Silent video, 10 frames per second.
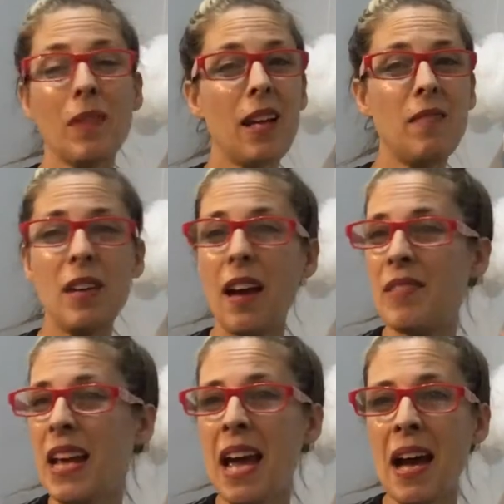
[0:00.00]
If you have
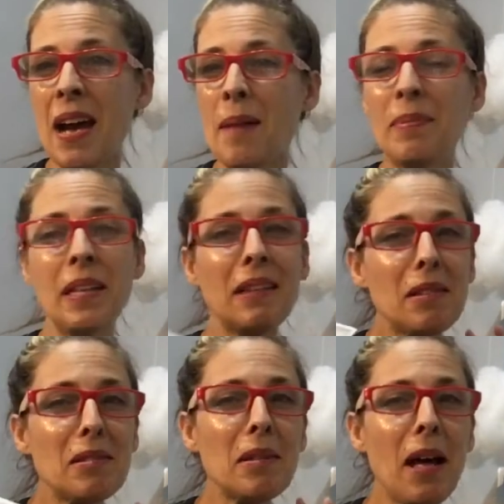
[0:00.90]
an app, like
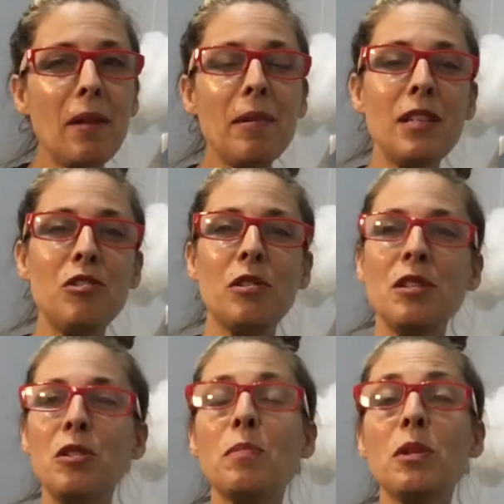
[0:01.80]
there's a lot of ways you can
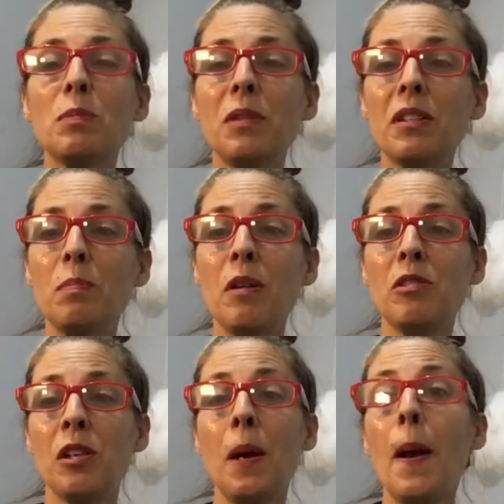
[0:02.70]
do multiple
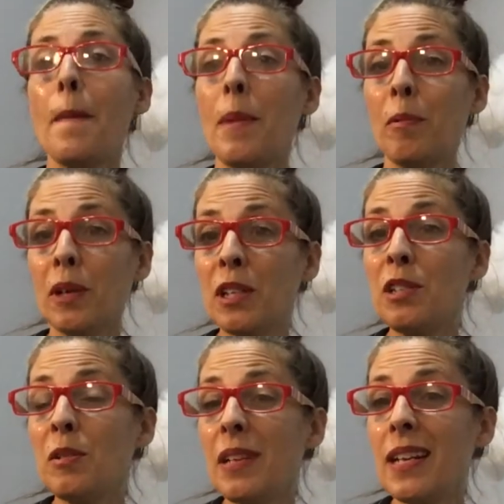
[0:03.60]
exposure, but we're going to
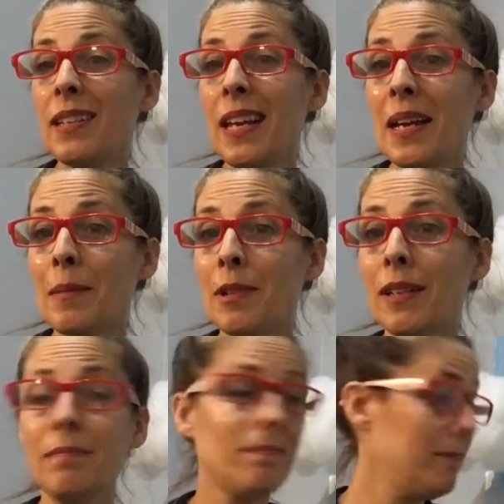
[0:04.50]
do it in camera,
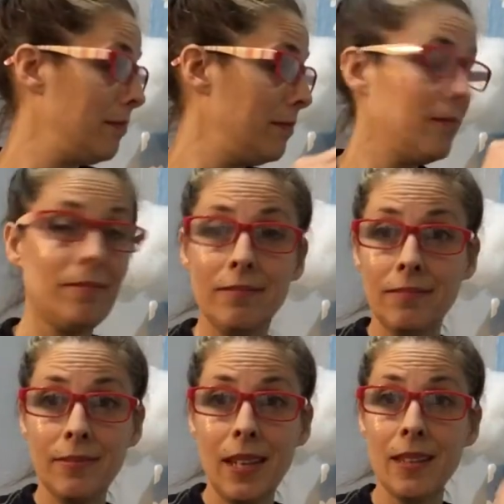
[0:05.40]

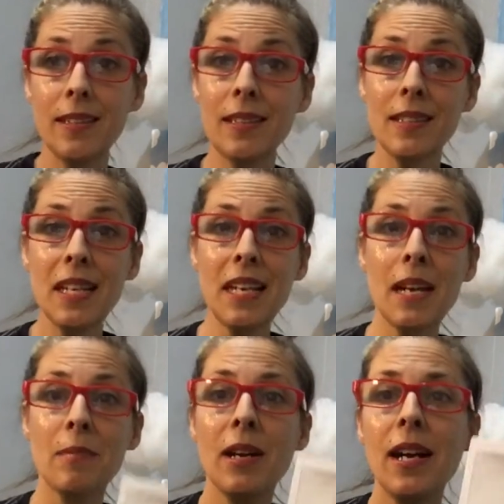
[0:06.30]
in this instant
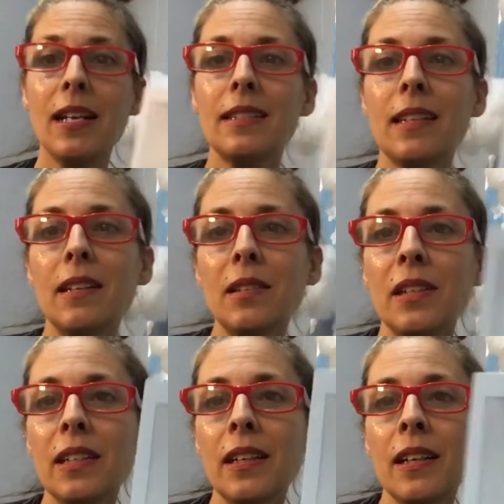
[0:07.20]
camera, and it's going to
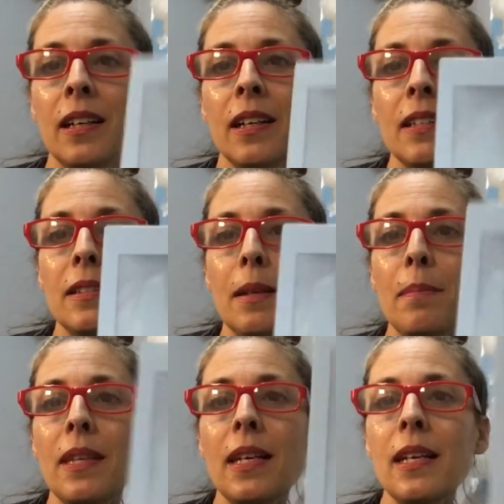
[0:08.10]
look
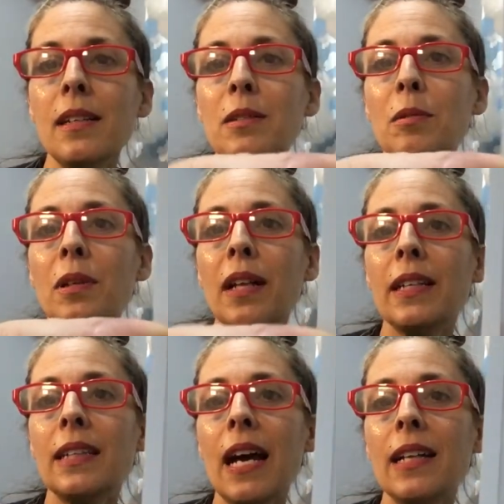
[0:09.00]
something sort of like
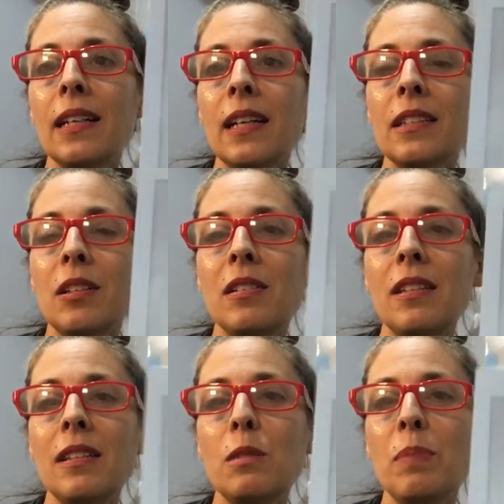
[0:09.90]
that. So you see
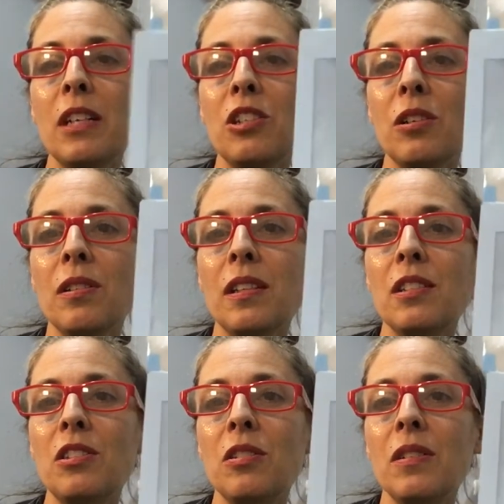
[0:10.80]
this picture that a
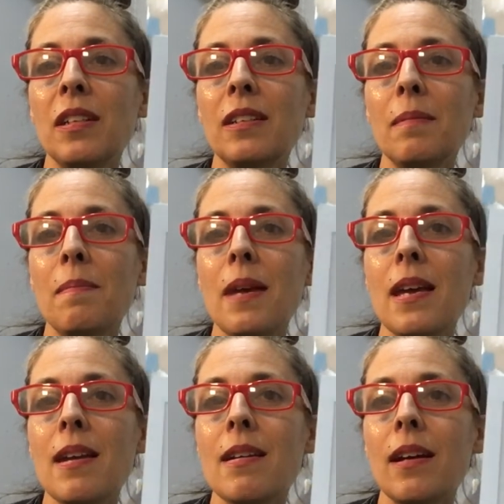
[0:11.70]
student
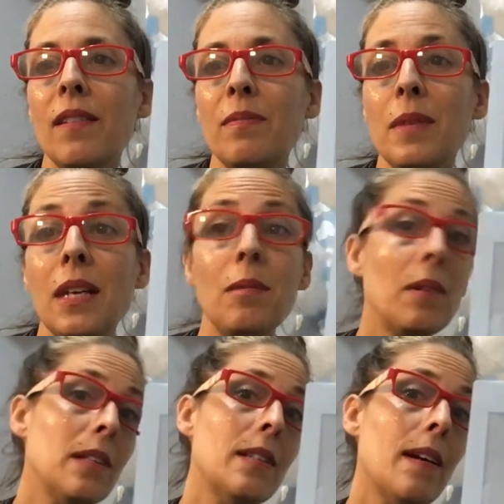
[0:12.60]
made of me
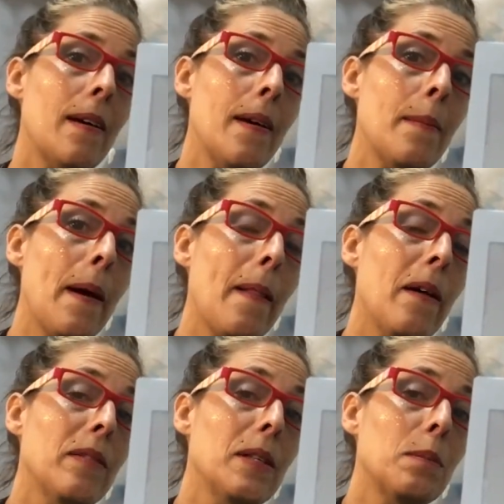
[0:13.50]
one time. I
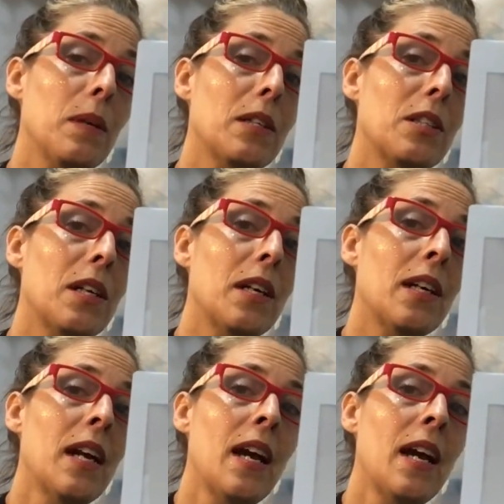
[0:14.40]
love this picture.